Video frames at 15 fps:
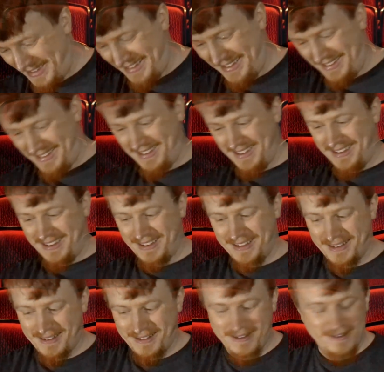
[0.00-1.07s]

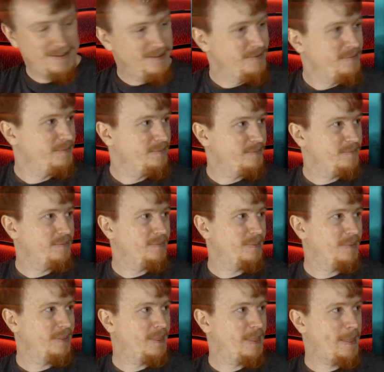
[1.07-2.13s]

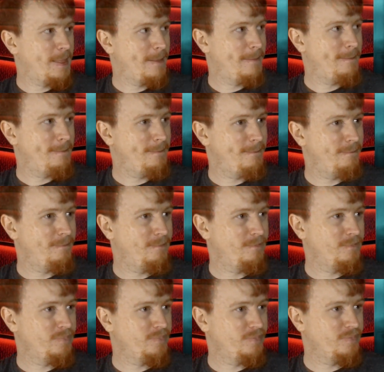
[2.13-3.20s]

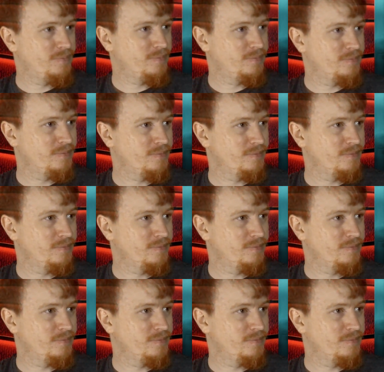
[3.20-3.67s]
This person isn't speaking.